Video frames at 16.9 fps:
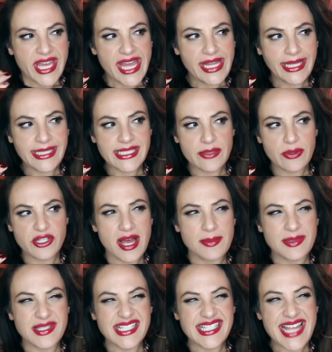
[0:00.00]
Caitlin's
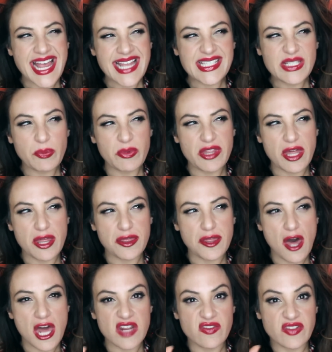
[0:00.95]
obsessed with the
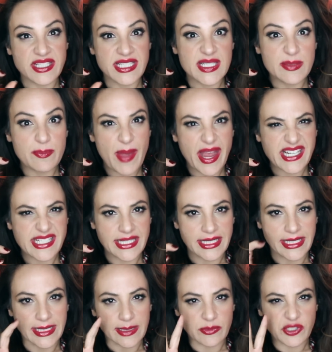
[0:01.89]
thought of
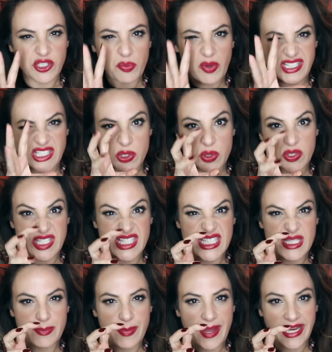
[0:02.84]
inspecting him. She wants to
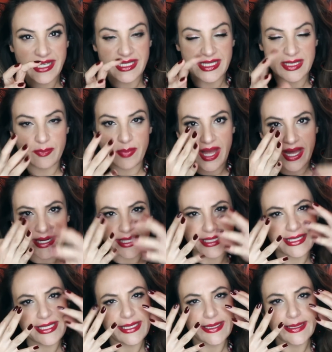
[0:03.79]
inspect his body,
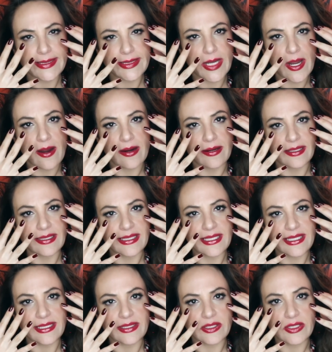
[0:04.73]
see his scars,
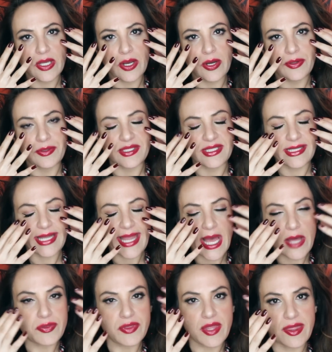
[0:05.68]
see his toes,
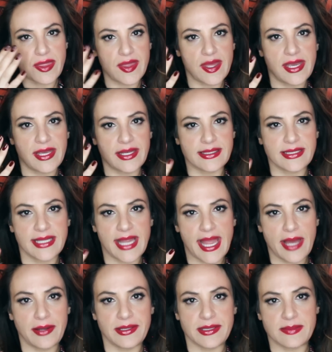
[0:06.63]
count the things,
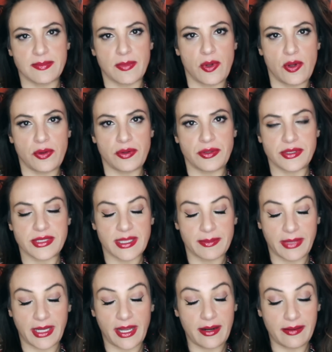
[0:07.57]
count his moles. I
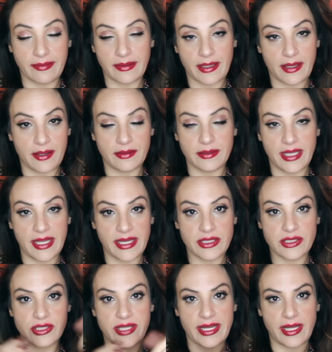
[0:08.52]
mean, I don't know,
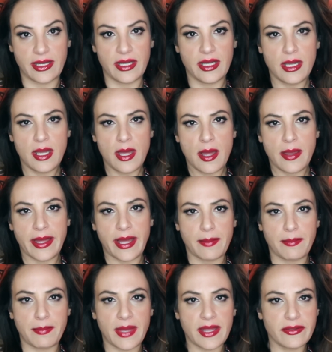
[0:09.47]
like she's like a
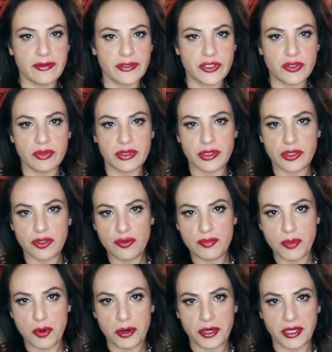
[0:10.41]
mother to a
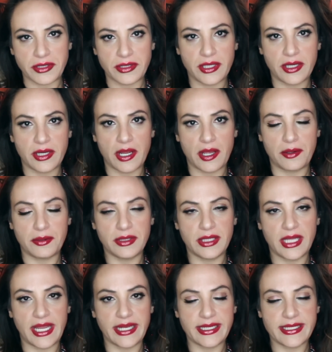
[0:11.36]
newborn, you know?
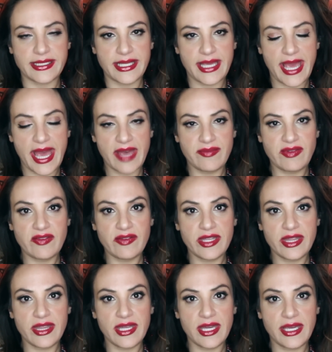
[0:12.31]
Like, does he have
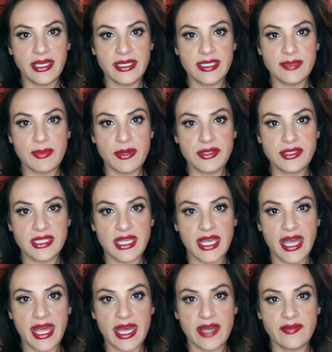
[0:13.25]
everything he's supposed to
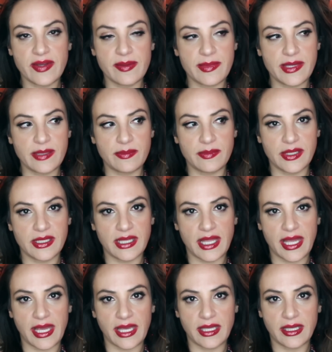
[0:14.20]
have? I mean, but
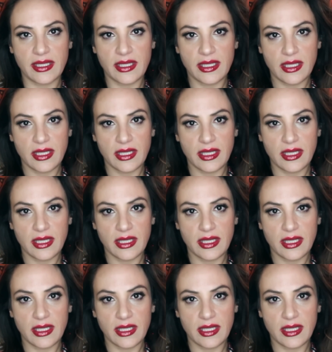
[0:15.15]
like,